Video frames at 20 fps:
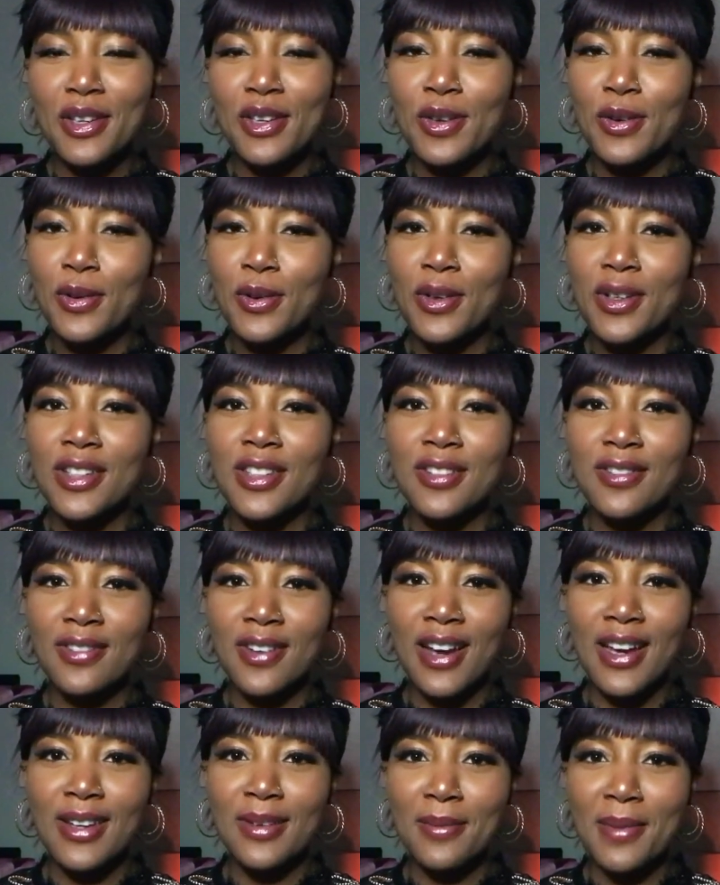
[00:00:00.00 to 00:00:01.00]
your
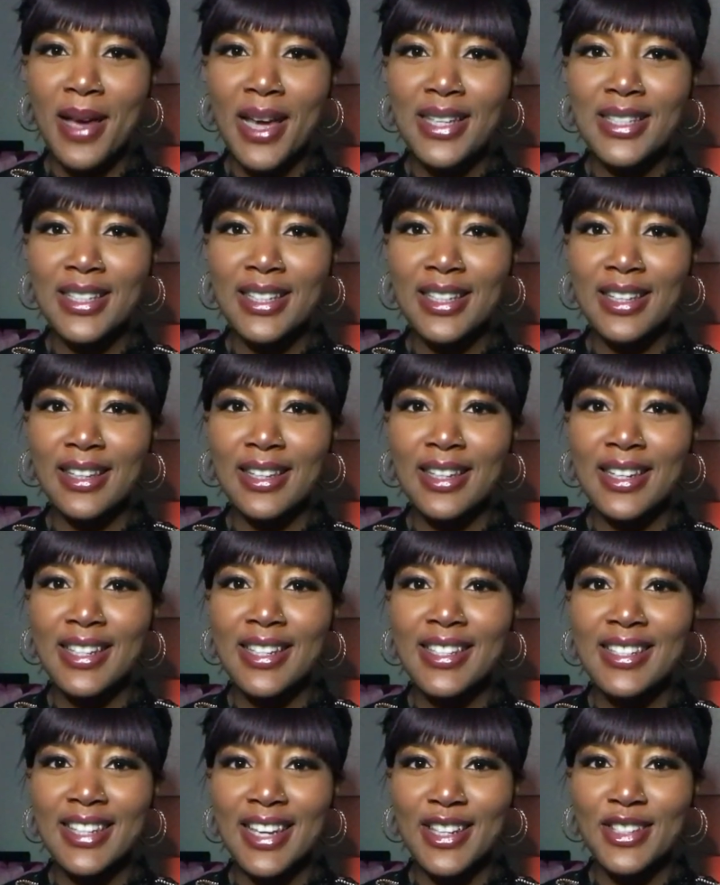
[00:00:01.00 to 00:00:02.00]
Divine Masculine
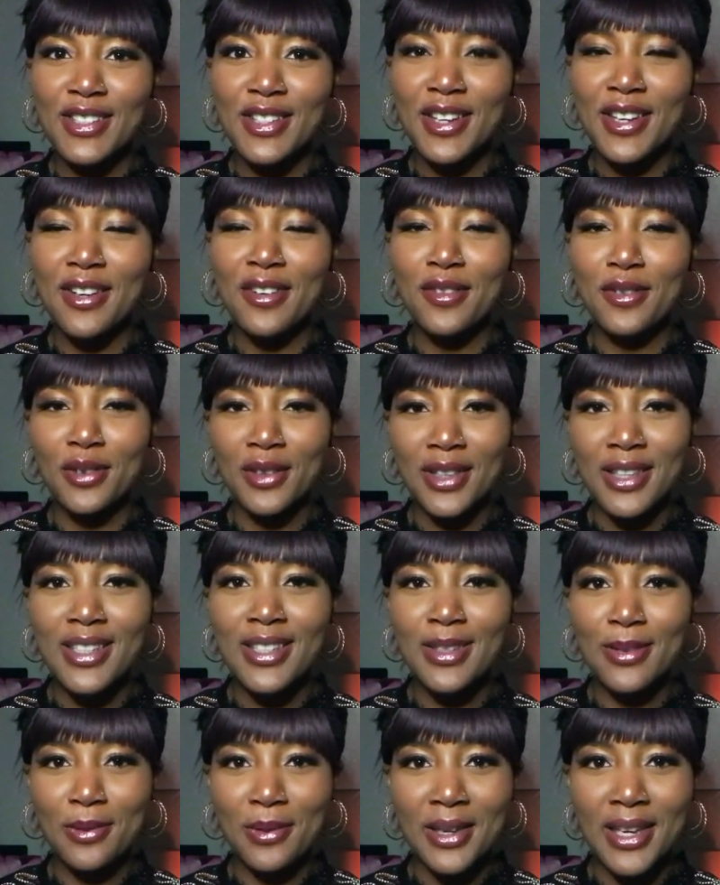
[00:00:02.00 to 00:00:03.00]
session for
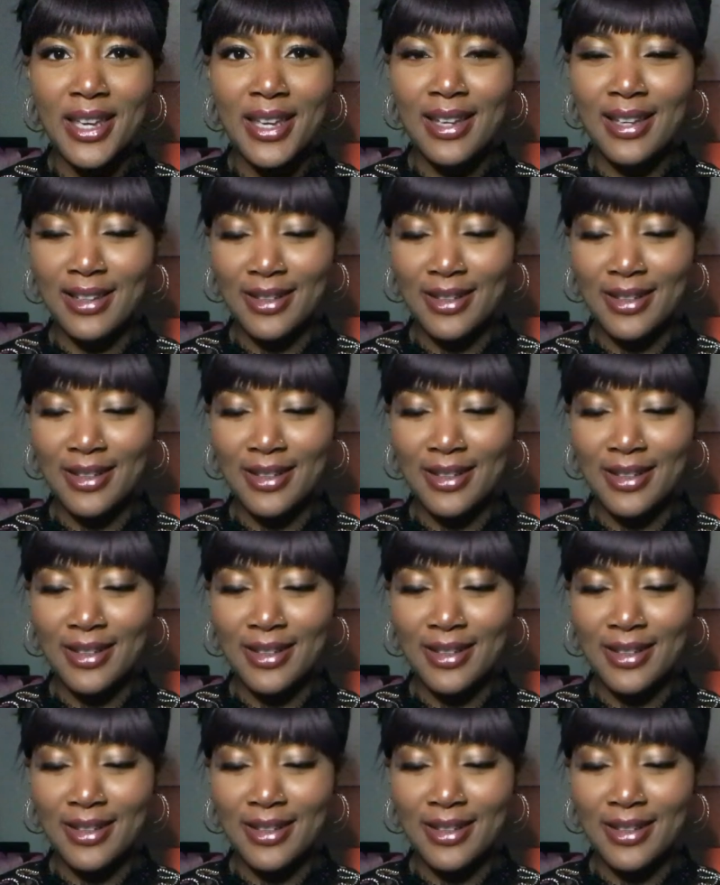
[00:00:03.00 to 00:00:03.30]
this week.